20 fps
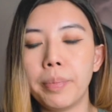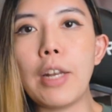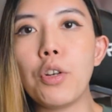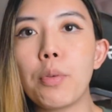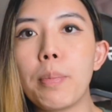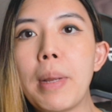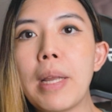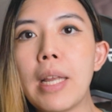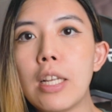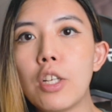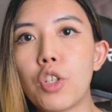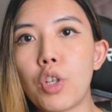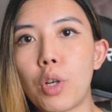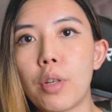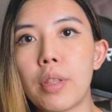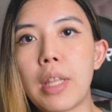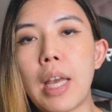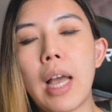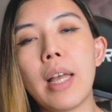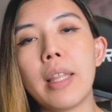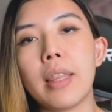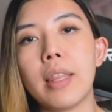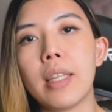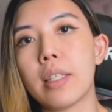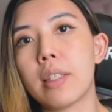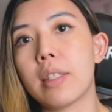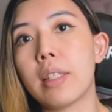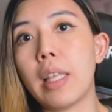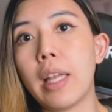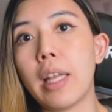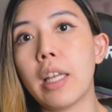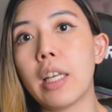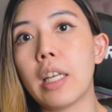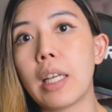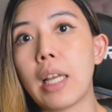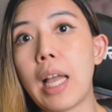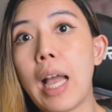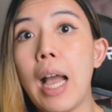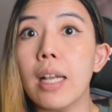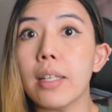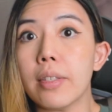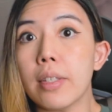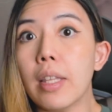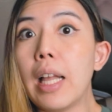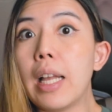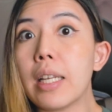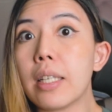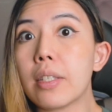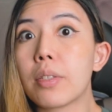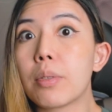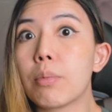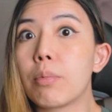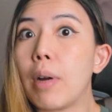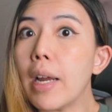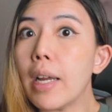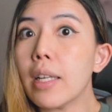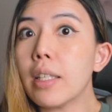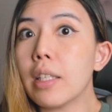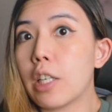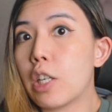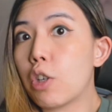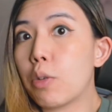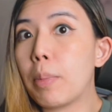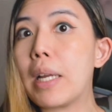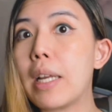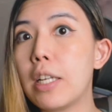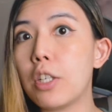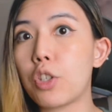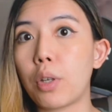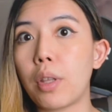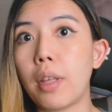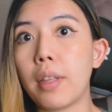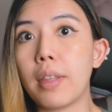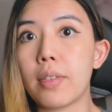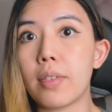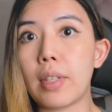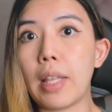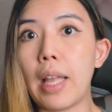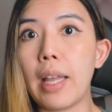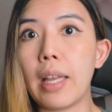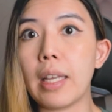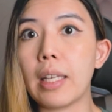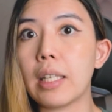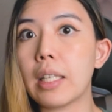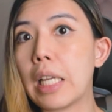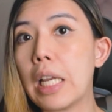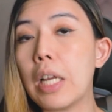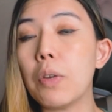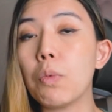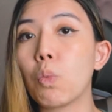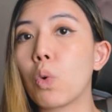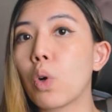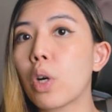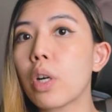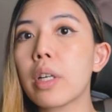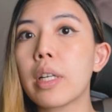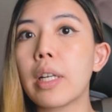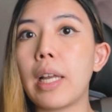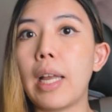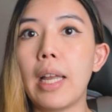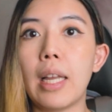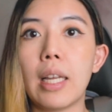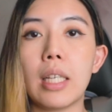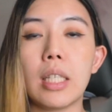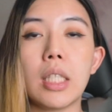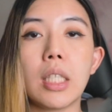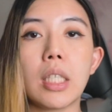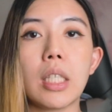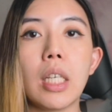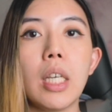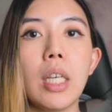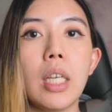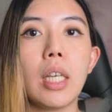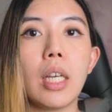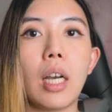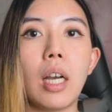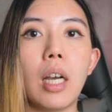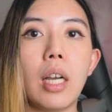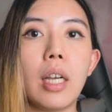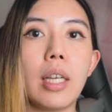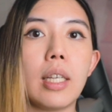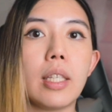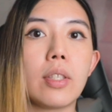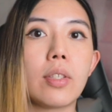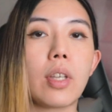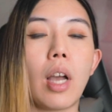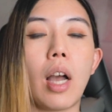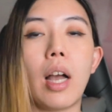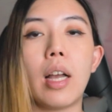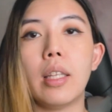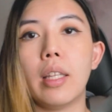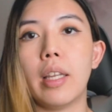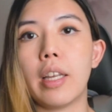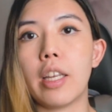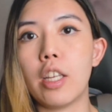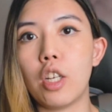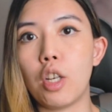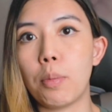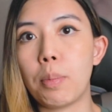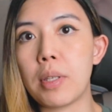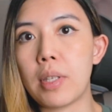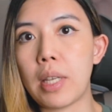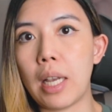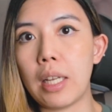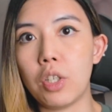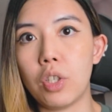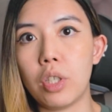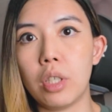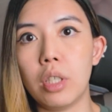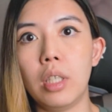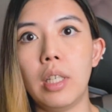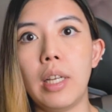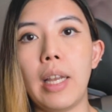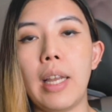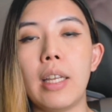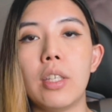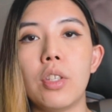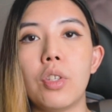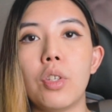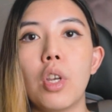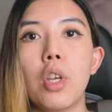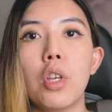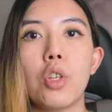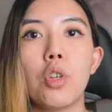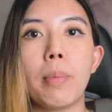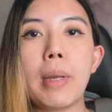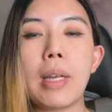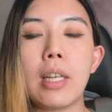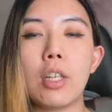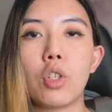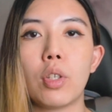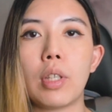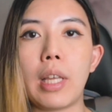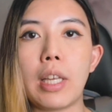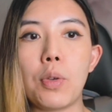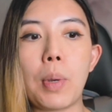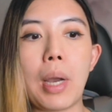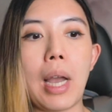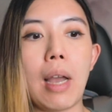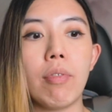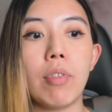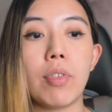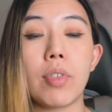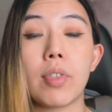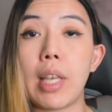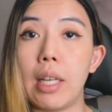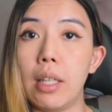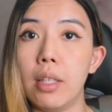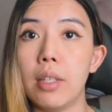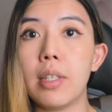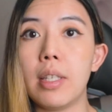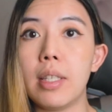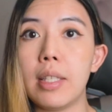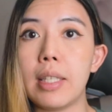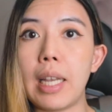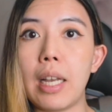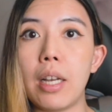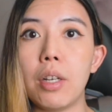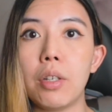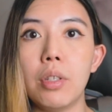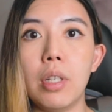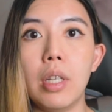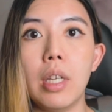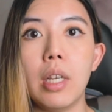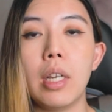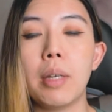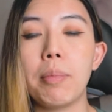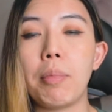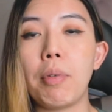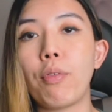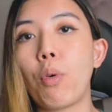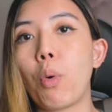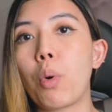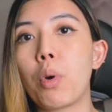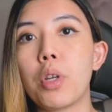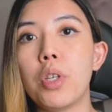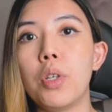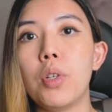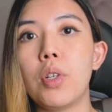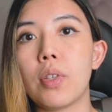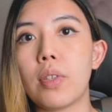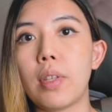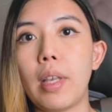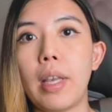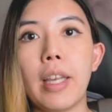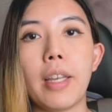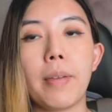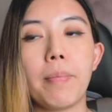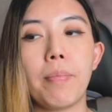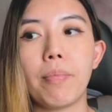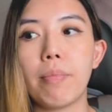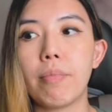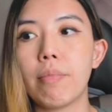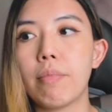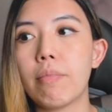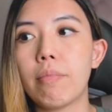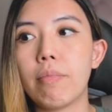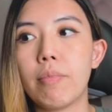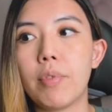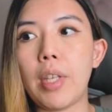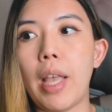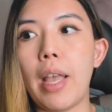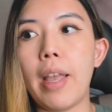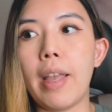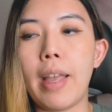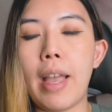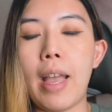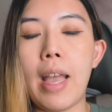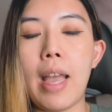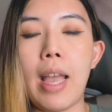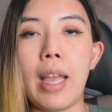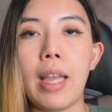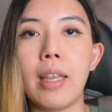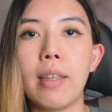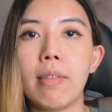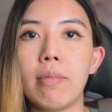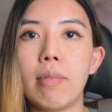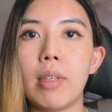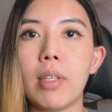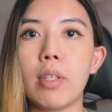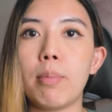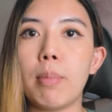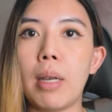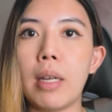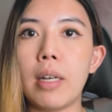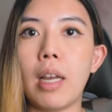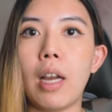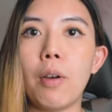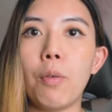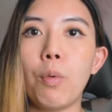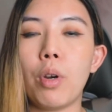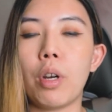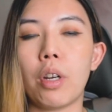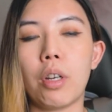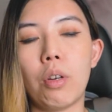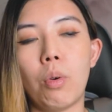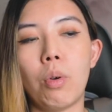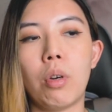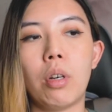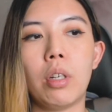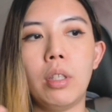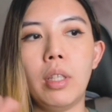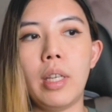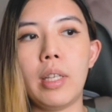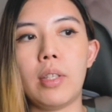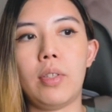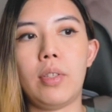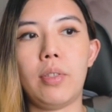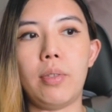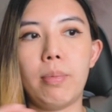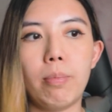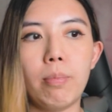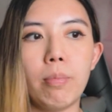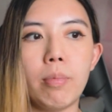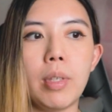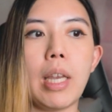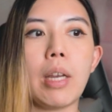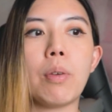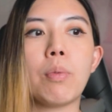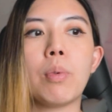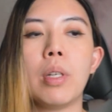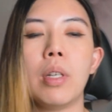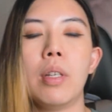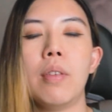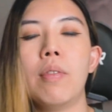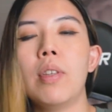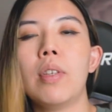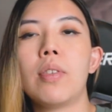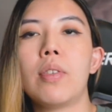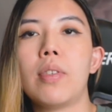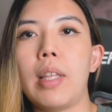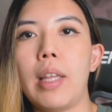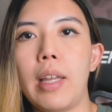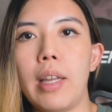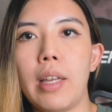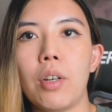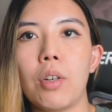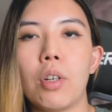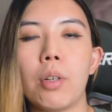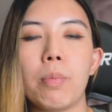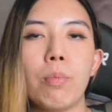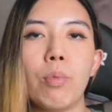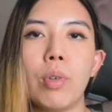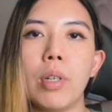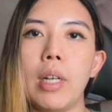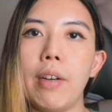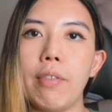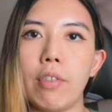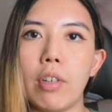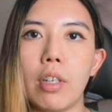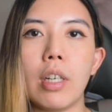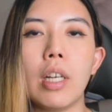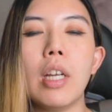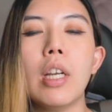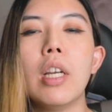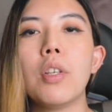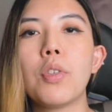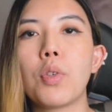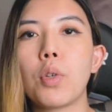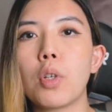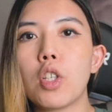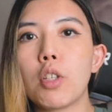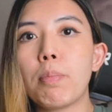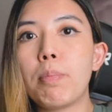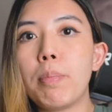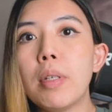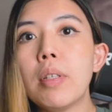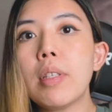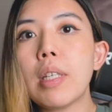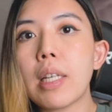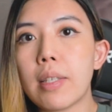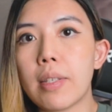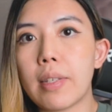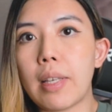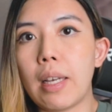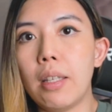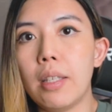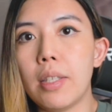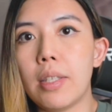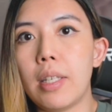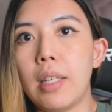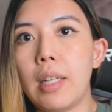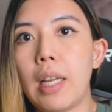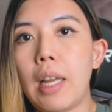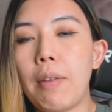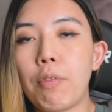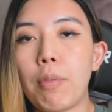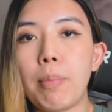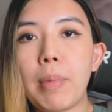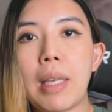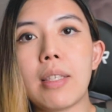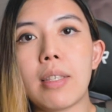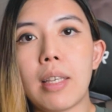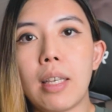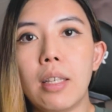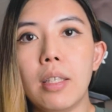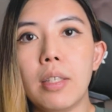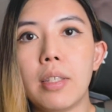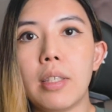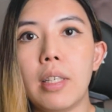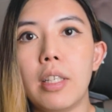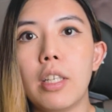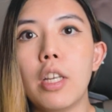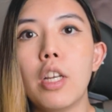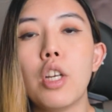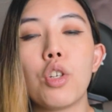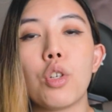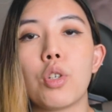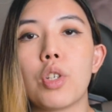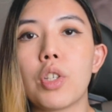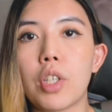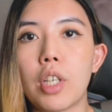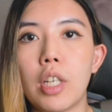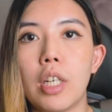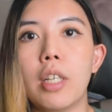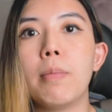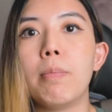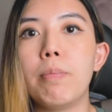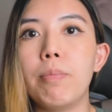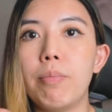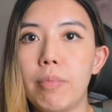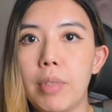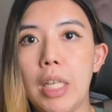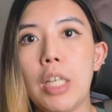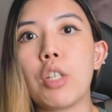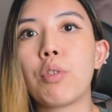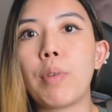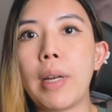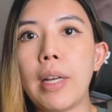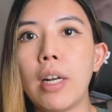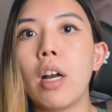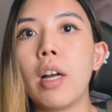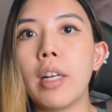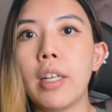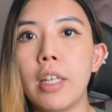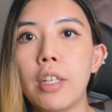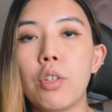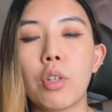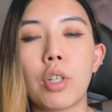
And you're making sure that this thing has legs, right? Like you're making sure that this thing can work and it's got like, you know, potential, and you're making sure that you have the skeleton down before you just like say, hey, this might not work, or let's get rid of this thing or whatever. So you're just building a skeleton, and from that skeleton, you're just gonna iterate on it.